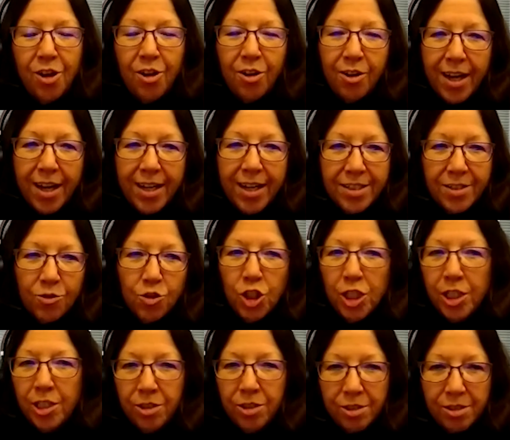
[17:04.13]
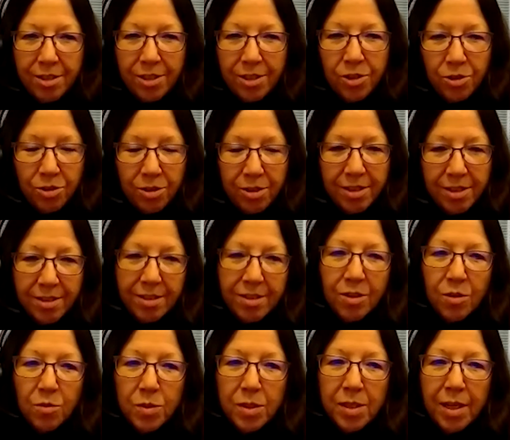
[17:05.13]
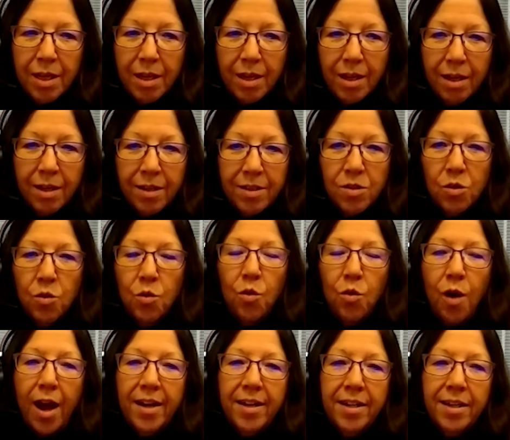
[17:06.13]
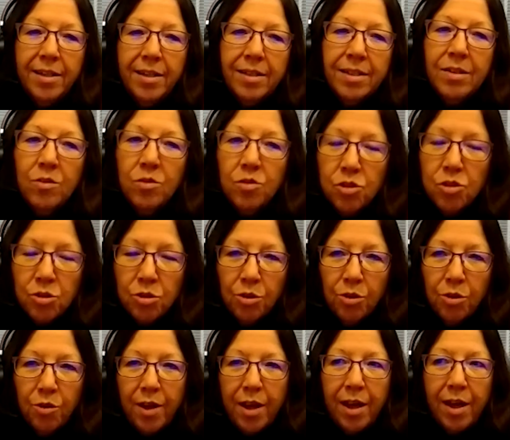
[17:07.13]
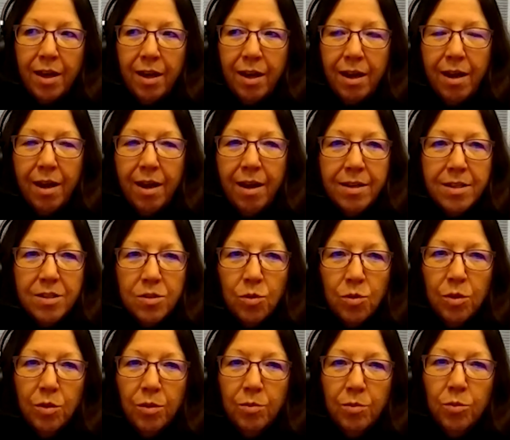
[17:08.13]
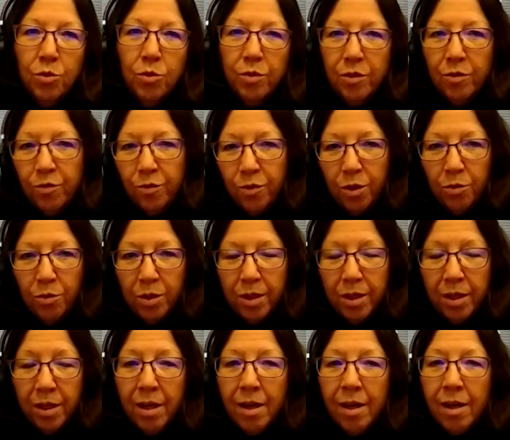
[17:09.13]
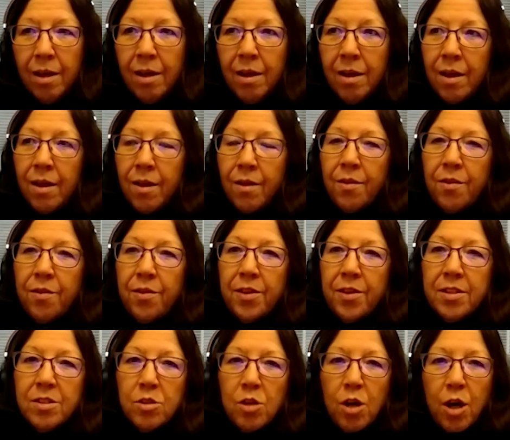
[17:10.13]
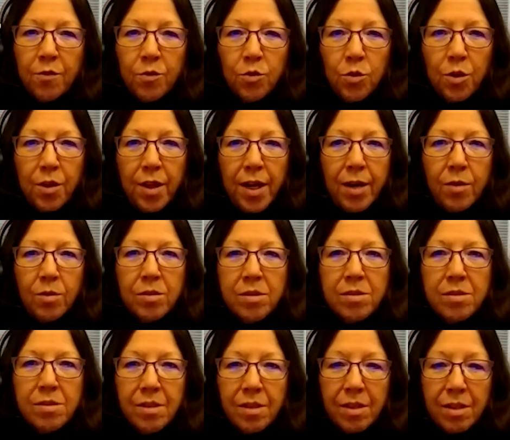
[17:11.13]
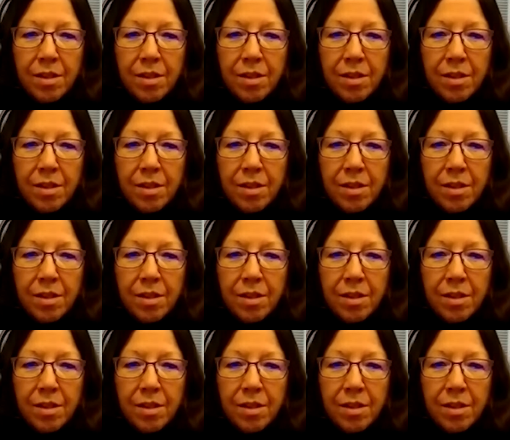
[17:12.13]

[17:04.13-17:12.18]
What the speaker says: all kinds of changes in your systems. And so I needed to ensure that as we were moving forward, the software that I was